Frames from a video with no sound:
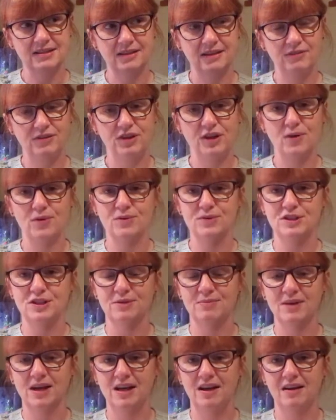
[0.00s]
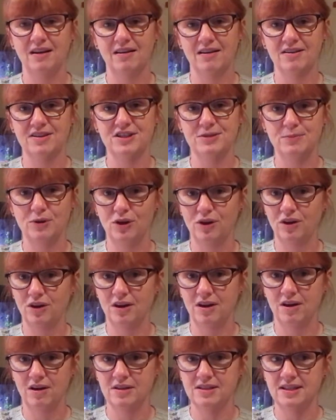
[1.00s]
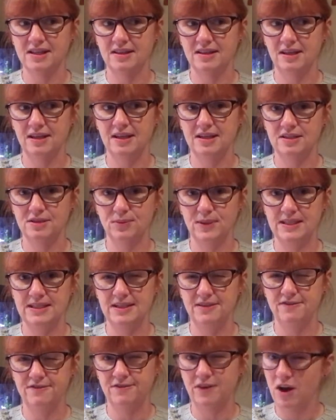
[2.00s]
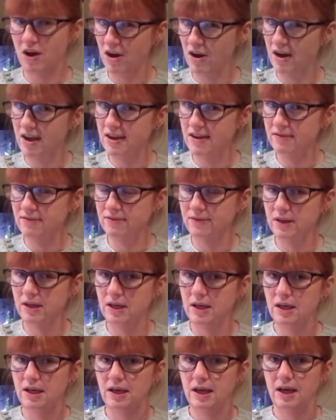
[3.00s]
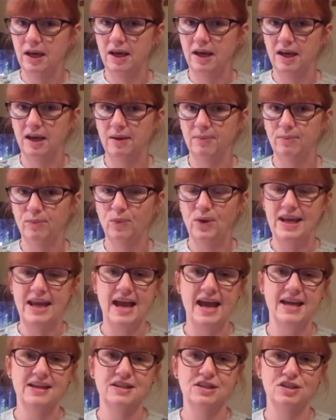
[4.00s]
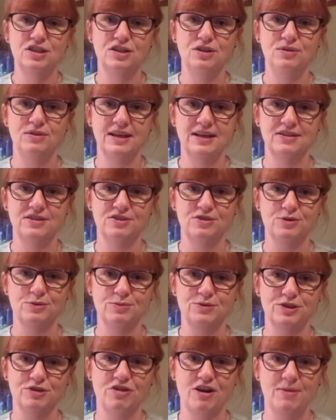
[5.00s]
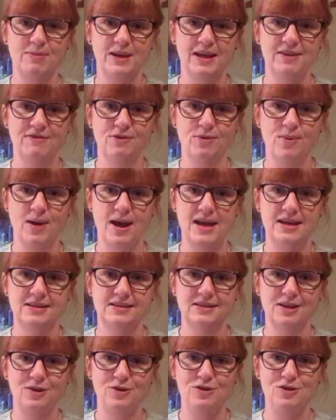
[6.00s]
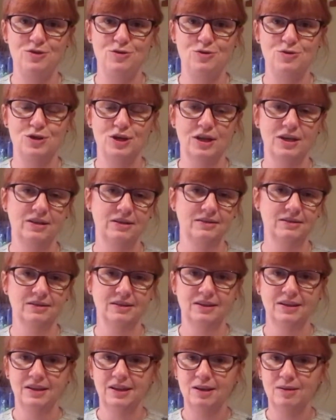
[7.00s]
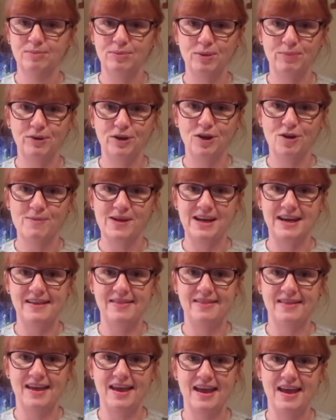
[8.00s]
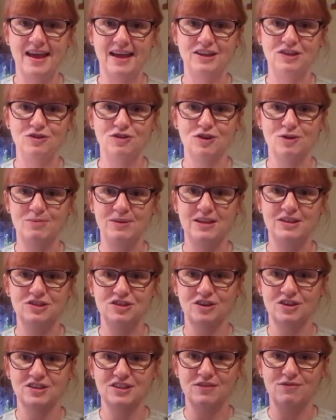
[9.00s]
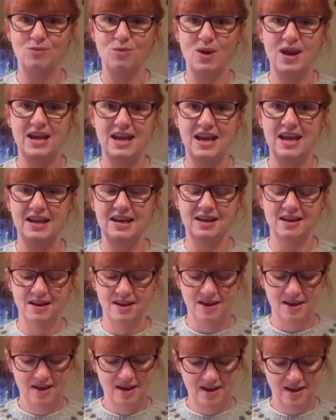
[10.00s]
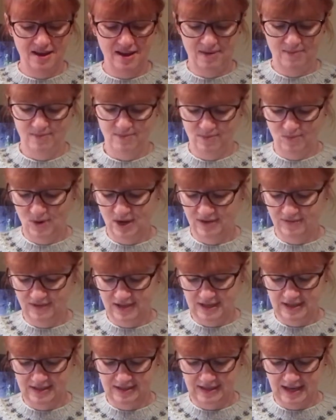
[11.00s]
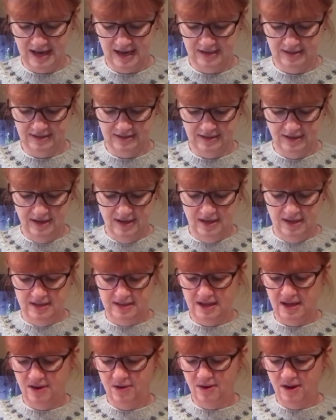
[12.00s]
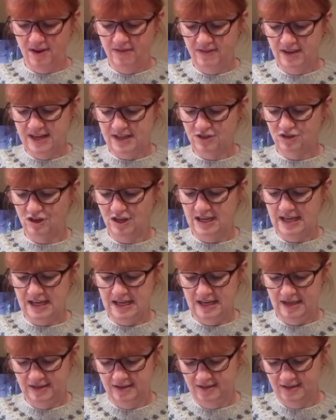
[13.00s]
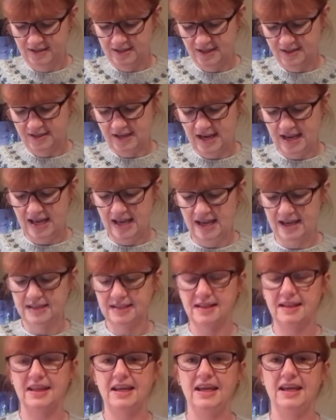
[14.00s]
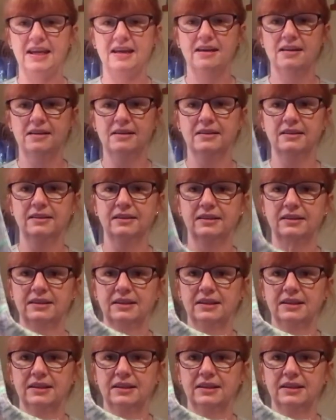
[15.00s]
If you go onto my last podcast, I think it's 25, we had a 2,000 subscriber giveaway, so you can pop a comment in there and you could be in chance of winning one of these sets. So I've literally done the leg, done the heel,